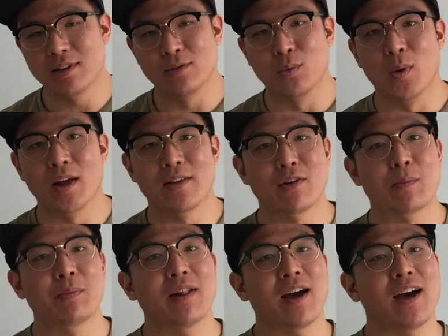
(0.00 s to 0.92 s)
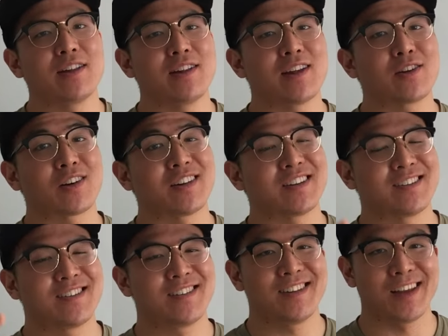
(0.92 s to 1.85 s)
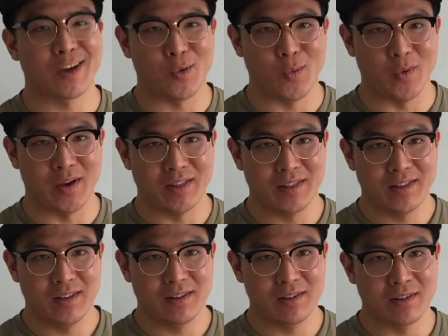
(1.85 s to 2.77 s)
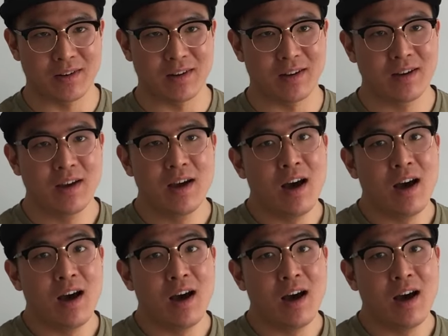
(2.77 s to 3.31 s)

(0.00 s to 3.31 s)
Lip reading: is whatever plan that you're gonna stick with, okay?